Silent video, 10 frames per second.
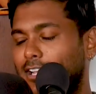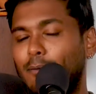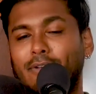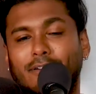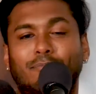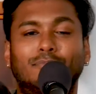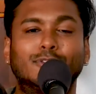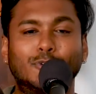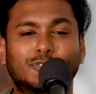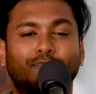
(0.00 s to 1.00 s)
I'm going to
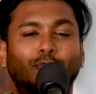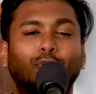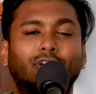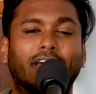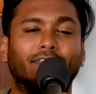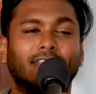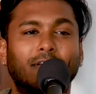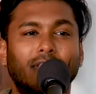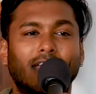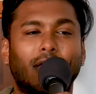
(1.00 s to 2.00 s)
lose food and
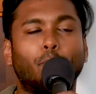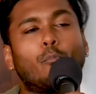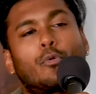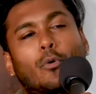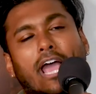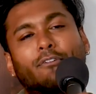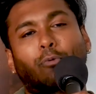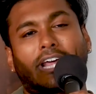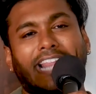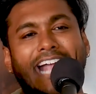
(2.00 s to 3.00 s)
what I
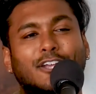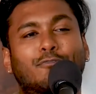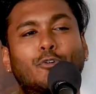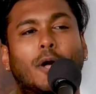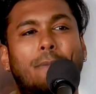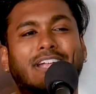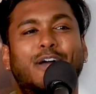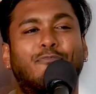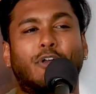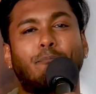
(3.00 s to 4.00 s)
lack in food, I'll make
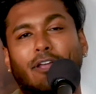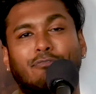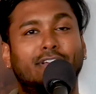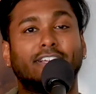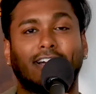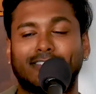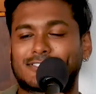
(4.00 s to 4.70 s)
up for in pedophilia.